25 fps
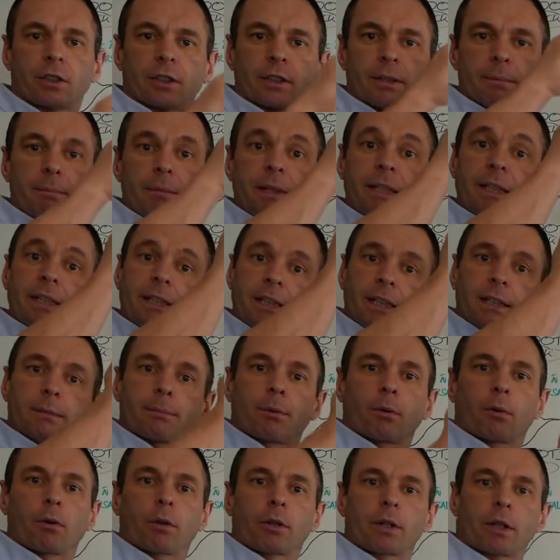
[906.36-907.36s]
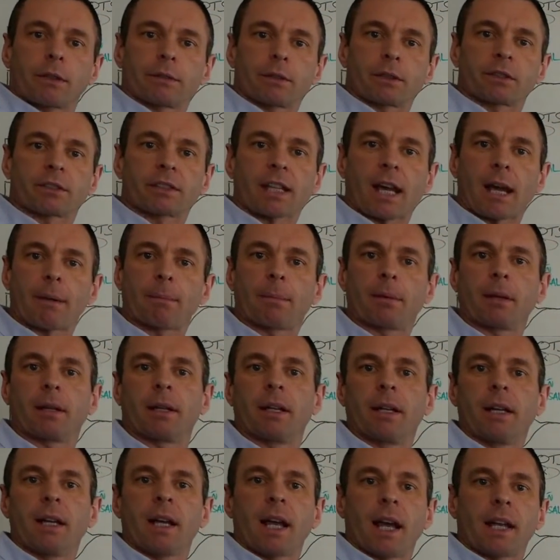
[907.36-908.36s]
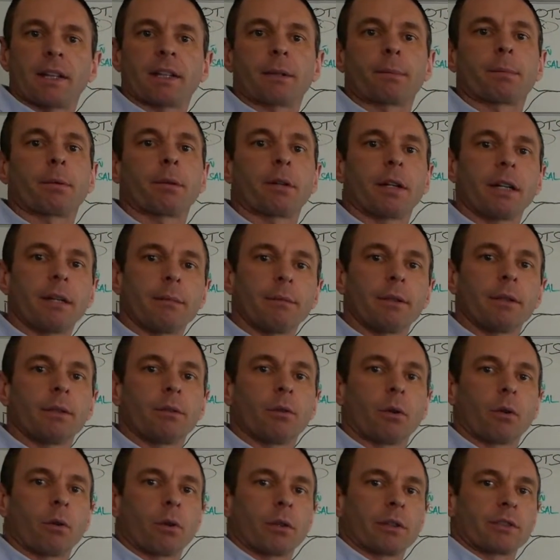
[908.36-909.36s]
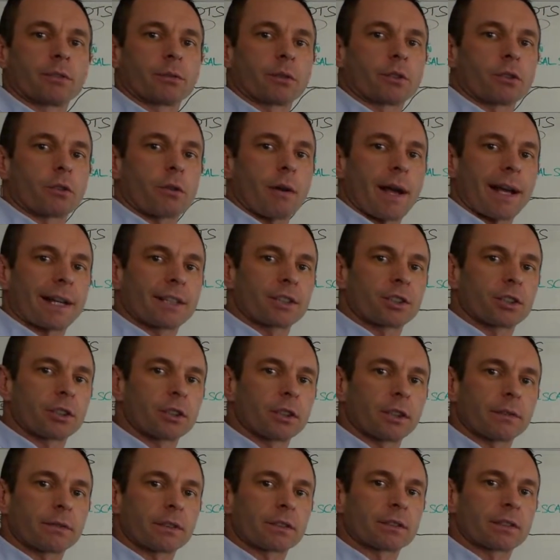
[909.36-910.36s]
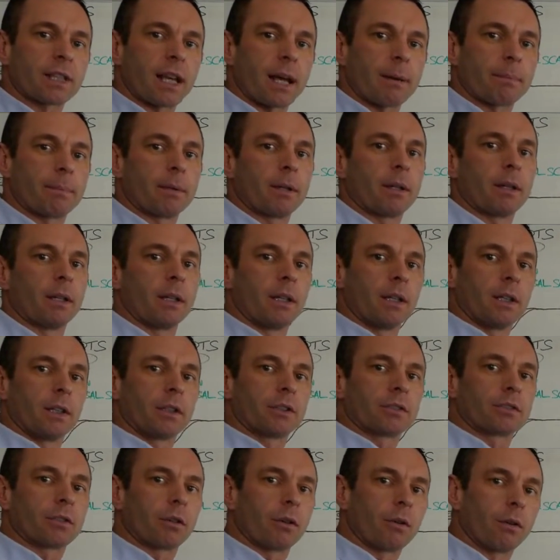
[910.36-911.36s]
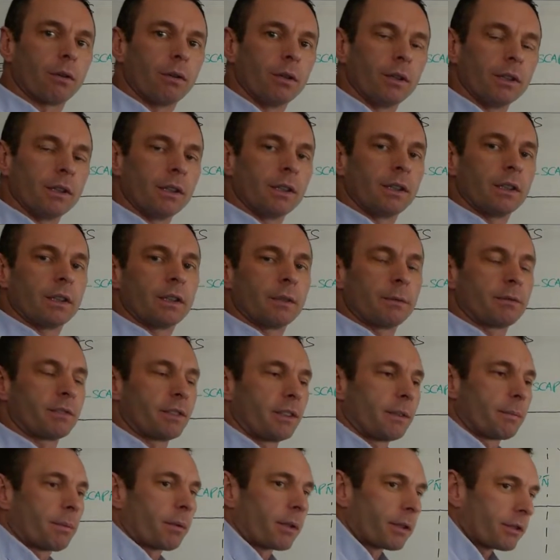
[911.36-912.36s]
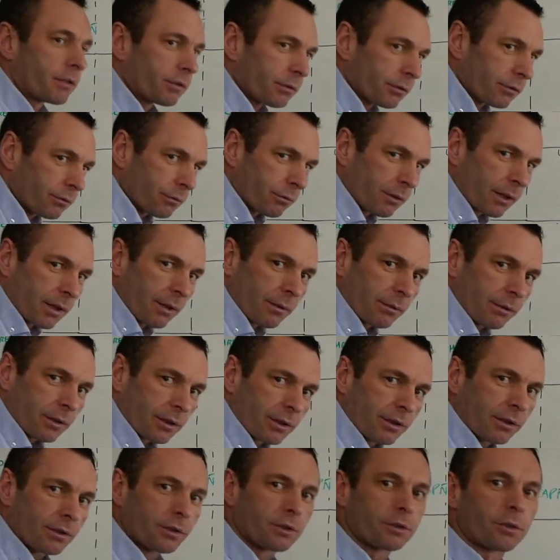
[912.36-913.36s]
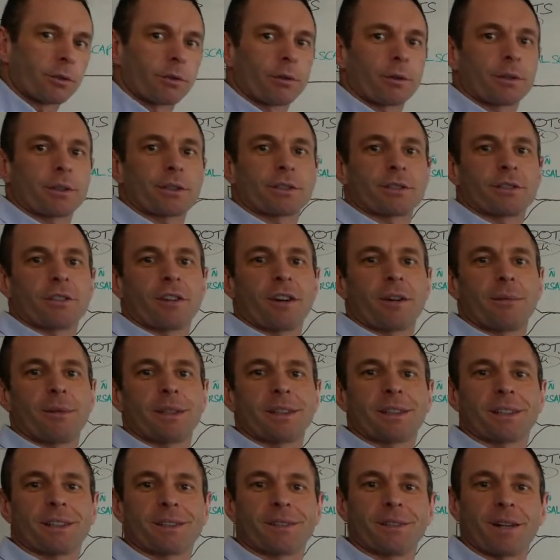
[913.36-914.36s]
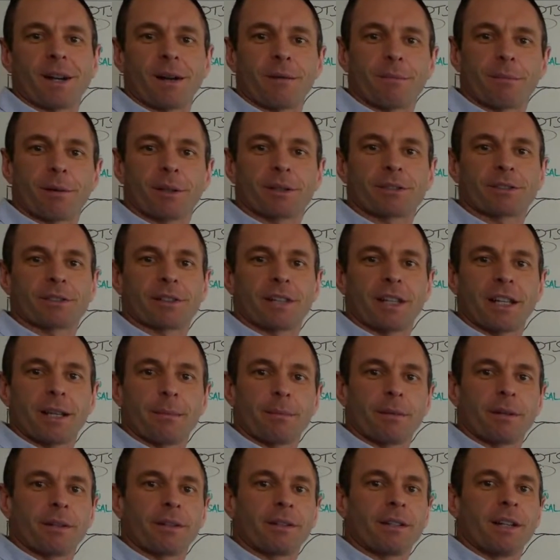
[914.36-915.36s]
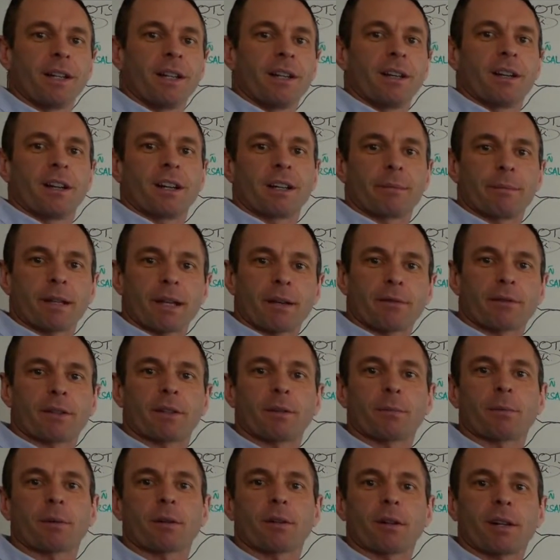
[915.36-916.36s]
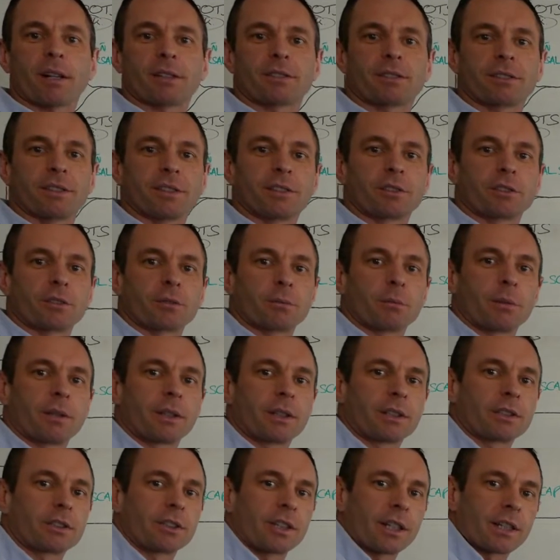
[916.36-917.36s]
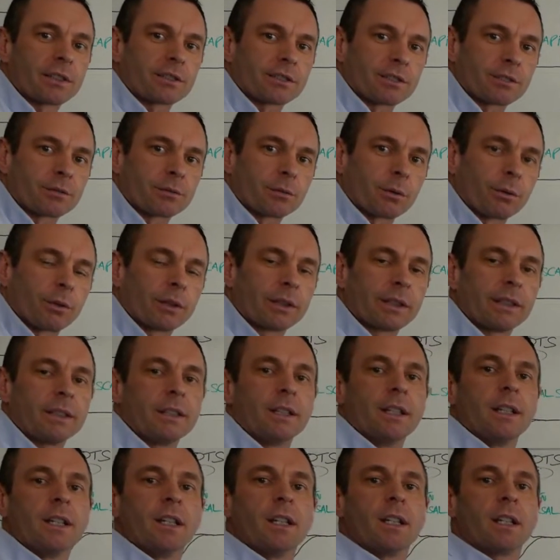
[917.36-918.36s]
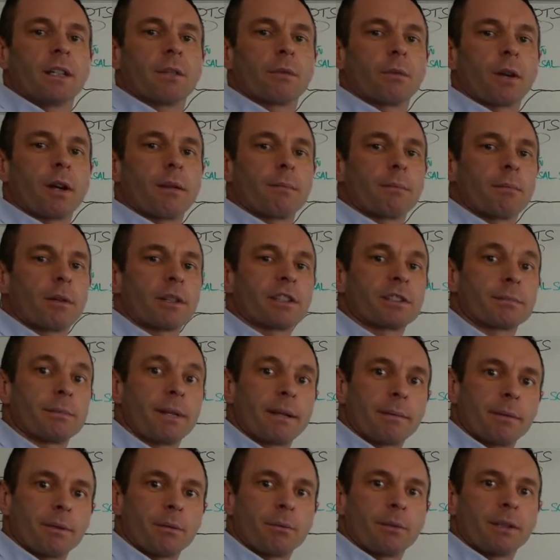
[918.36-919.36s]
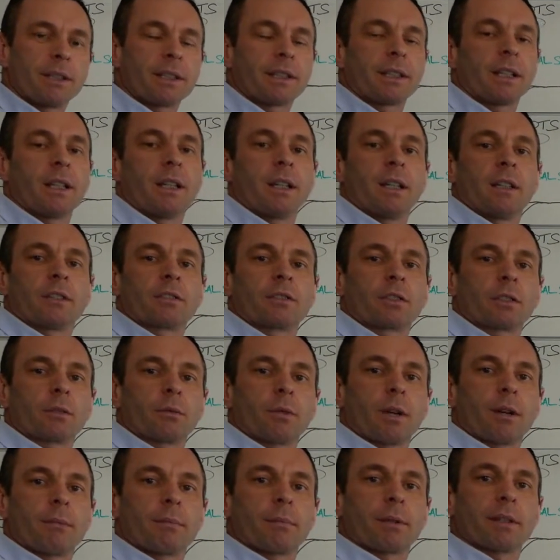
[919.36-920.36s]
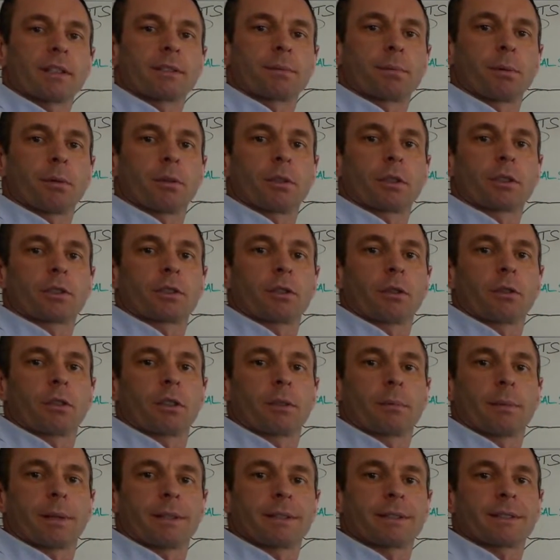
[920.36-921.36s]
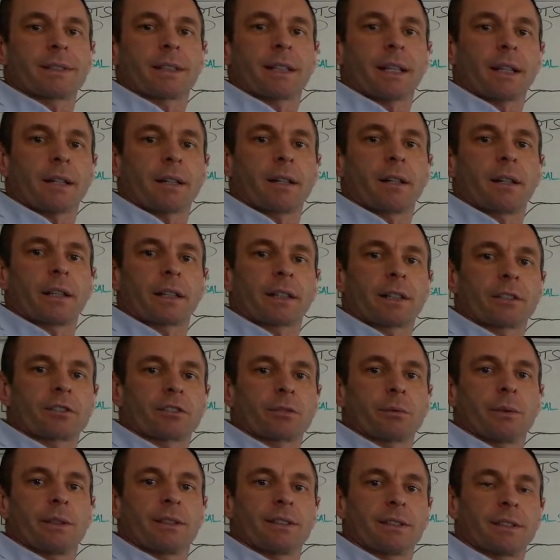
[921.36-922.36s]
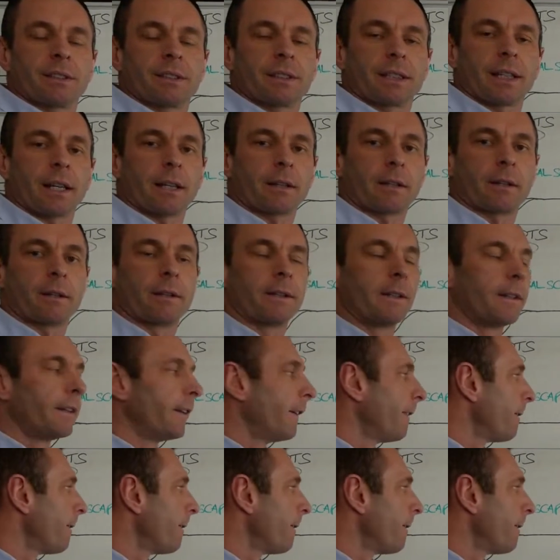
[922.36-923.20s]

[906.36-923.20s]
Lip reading: to the medial border of your scapula, and their primary role is retraction of the scapula. So if you see a person who's rounded shoulders, normally their rhomboids are inhibited, or they may have an upper cross syndrome where the chest is rolled in. Rhomboids may be weak, so the rhomboids pull the shoulder blades together like you're squeezing together.